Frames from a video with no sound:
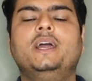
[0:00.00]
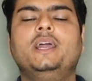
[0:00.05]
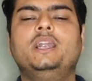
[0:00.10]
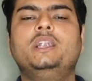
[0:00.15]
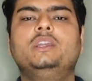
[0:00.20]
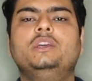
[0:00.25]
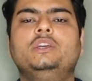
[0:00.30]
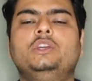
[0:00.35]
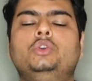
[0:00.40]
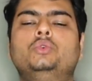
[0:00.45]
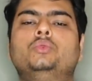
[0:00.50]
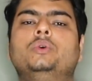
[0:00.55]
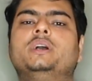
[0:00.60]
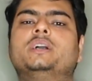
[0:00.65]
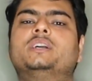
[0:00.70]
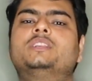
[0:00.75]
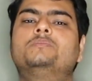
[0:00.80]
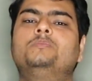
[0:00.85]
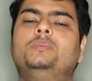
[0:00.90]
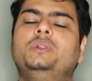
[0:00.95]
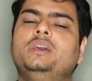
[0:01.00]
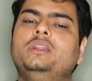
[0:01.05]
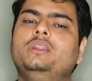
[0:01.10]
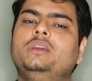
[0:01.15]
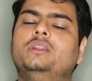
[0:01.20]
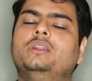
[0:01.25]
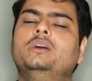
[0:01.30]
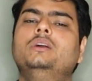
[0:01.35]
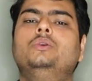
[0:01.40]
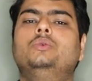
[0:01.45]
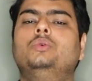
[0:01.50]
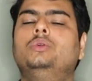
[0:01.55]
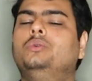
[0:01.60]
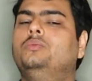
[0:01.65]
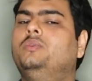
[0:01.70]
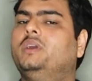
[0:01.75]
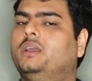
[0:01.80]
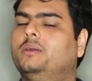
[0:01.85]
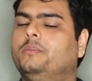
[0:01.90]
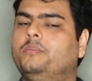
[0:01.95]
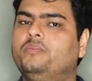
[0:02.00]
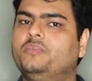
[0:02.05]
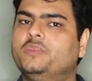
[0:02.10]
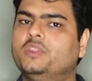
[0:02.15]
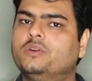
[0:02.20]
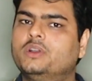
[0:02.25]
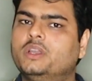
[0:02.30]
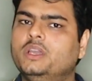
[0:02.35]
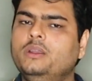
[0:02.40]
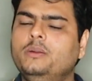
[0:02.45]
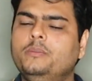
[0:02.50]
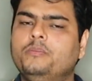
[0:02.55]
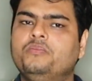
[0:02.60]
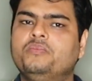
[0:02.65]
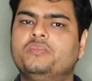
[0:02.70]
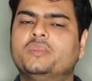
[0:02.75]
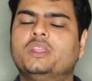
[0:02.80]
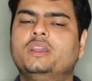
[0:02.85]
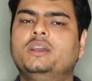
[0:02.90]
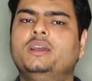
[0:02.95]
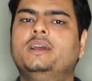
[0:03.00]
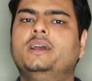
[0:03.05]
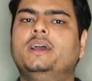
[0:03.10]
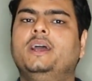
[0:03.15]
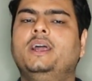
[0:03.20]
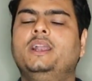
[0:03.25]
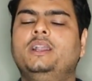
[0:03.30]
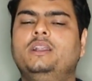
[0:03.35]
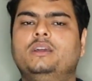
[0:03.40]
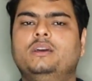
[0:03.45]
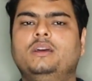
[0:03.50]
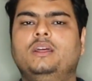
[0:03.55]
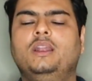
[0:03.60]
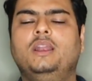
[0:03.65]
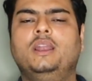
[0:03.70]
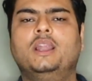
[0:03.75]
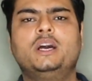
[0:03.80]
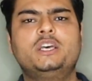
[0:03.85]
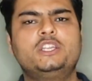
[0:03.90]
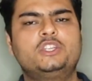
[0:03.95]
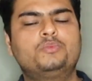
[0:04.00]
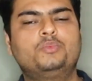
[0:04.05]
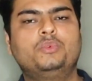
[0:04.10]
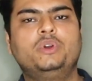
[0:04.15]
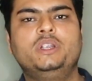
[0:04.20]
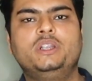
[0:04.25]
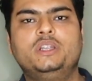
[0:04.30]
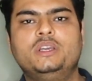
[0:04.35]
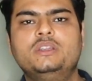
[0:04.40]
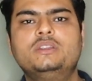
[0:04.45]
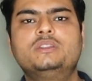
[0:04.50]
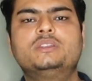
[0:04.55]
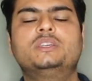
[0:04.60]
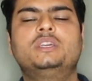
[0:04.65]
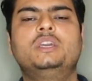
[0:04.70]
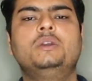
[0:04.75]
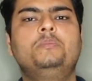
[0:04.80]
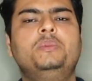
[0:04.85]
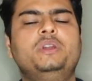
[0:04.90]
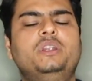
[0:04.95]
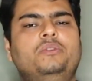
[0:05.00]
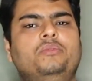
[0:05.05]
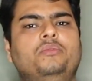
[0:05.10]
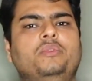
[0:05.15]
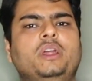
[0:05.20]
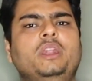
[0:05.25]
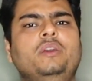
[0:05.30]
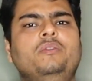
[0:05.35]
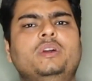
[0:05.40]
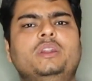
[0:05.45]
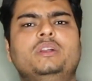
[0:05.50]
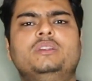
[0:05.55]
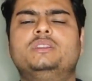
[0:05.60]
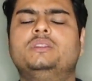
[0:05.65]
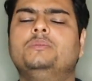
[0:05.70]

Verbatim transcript: and you explain in a good way okay and last point is keep it very very